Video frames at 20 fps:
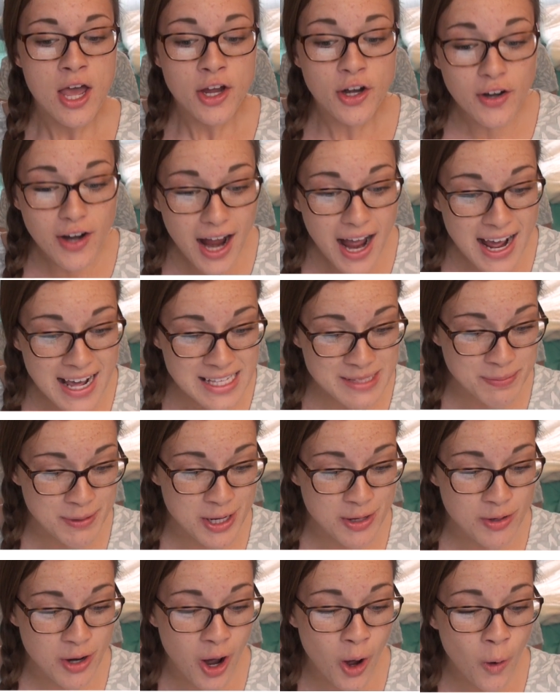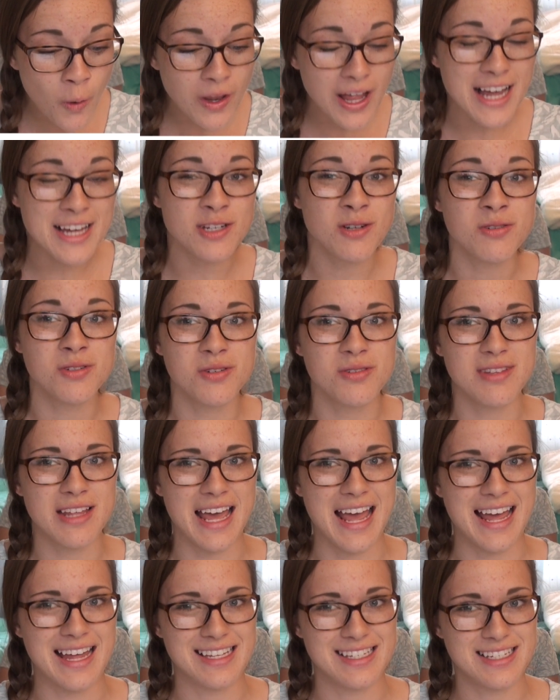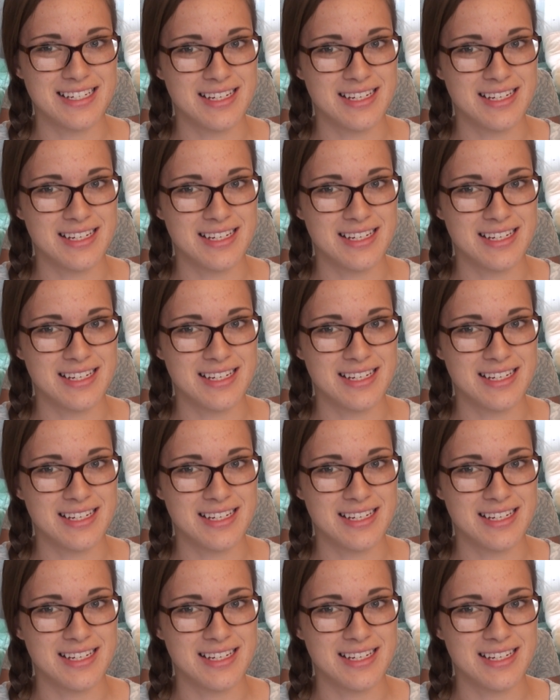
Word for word: Your eyes, but you whole eye don't do that.